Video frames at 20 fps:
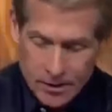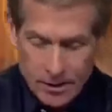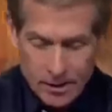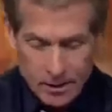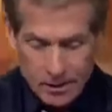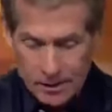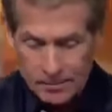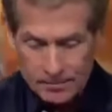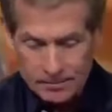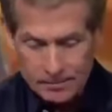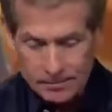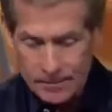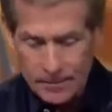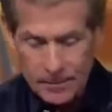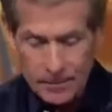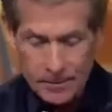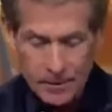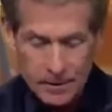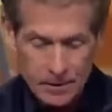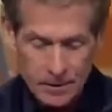is he? I'm
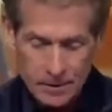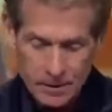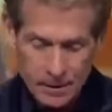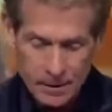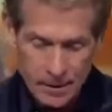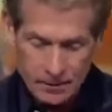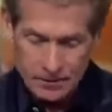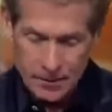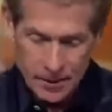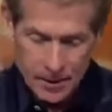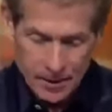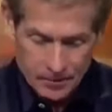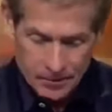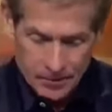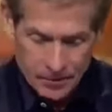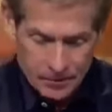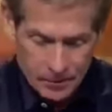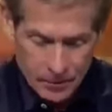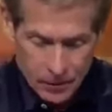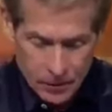
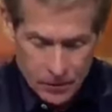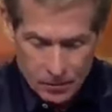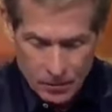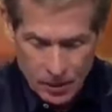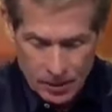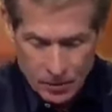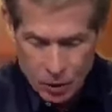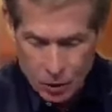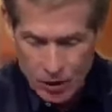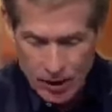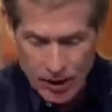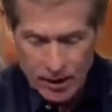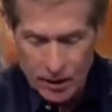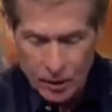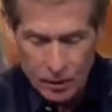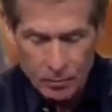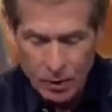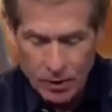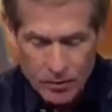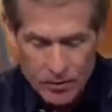losing my track
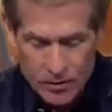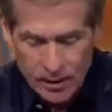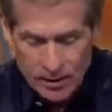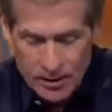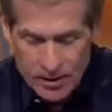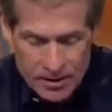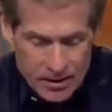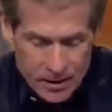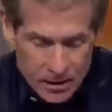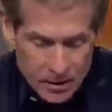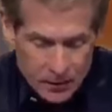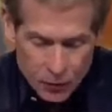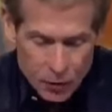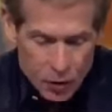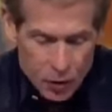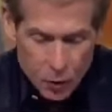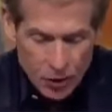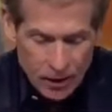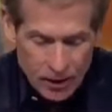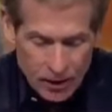here, but he's like 6 for
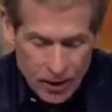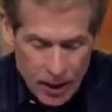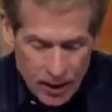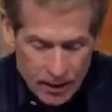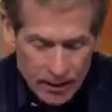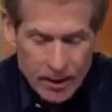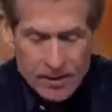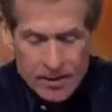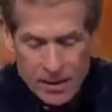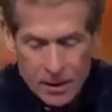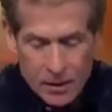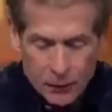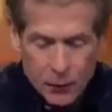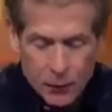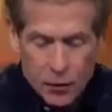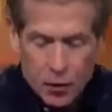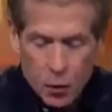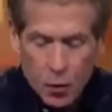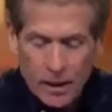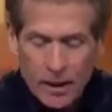29. Yeah, 6
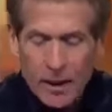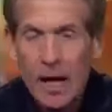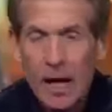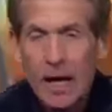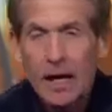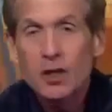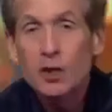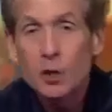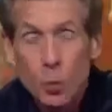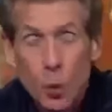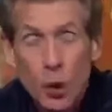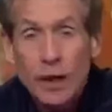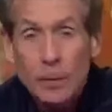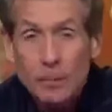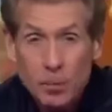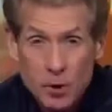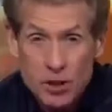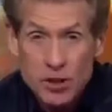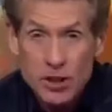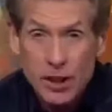for 29,
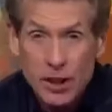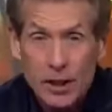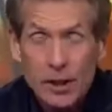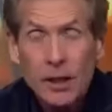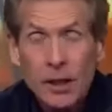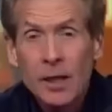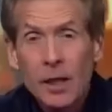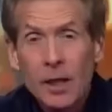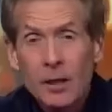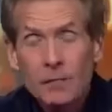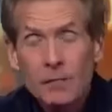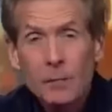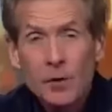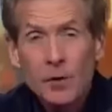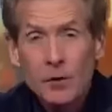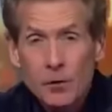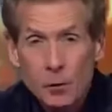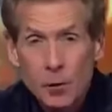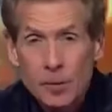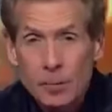20% from
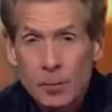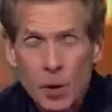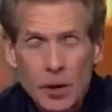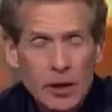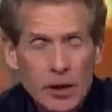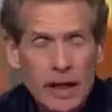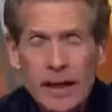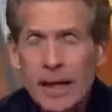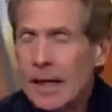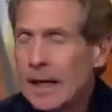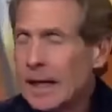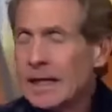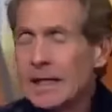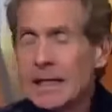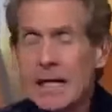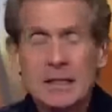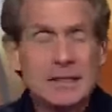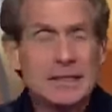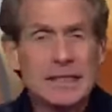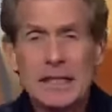the 3-point line. He
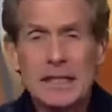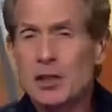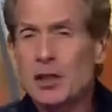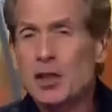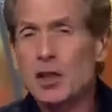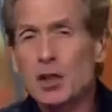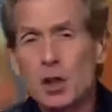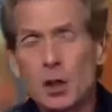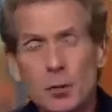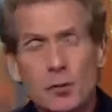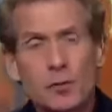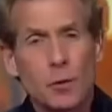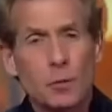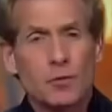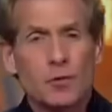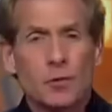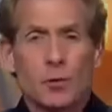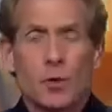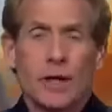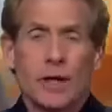doesn't need to shoot
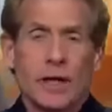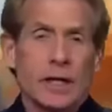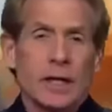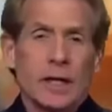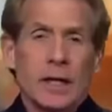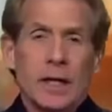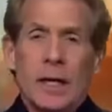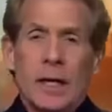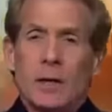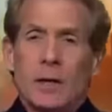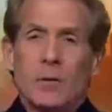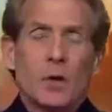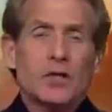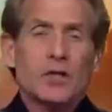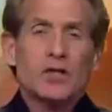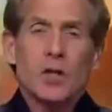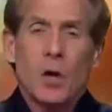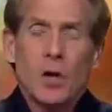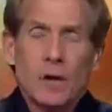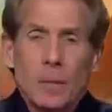from three. We
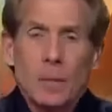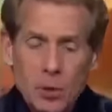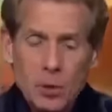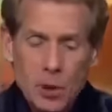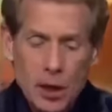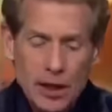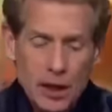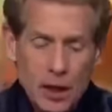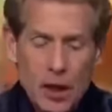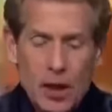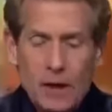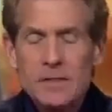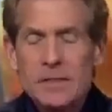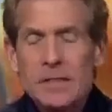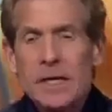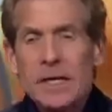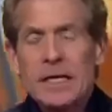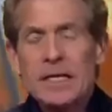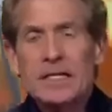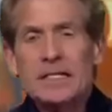saw in the
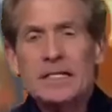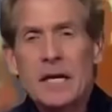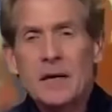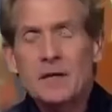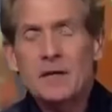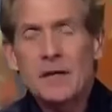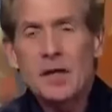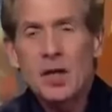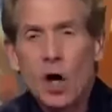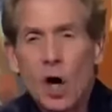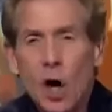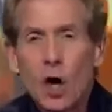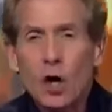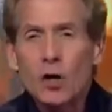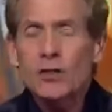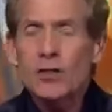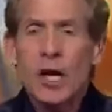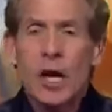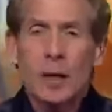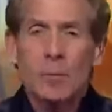playoffs, he set the
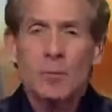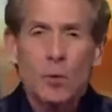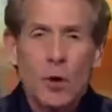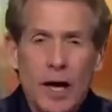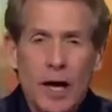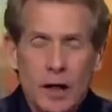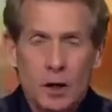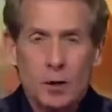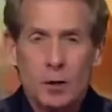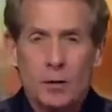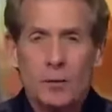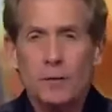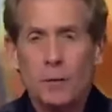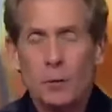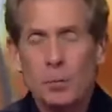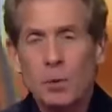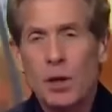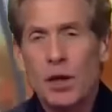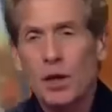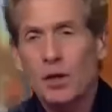all-time record
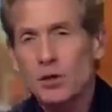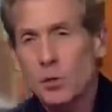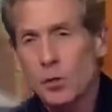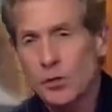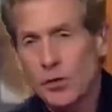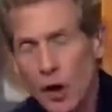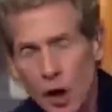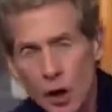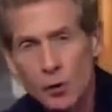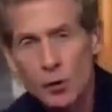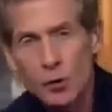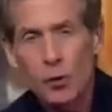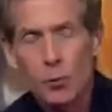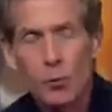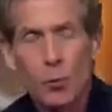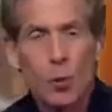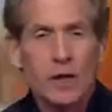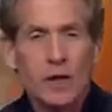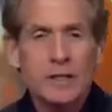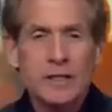for players with 100 or
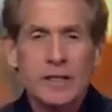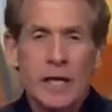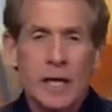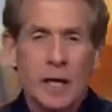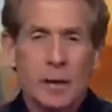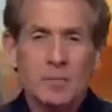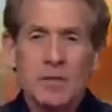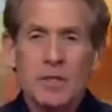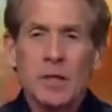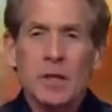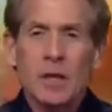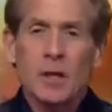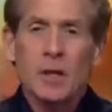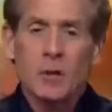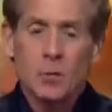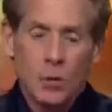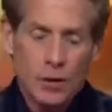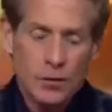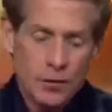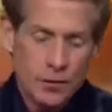more attempts
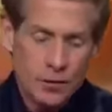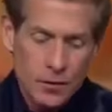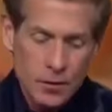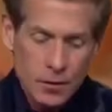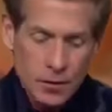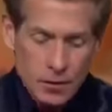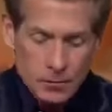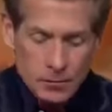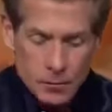with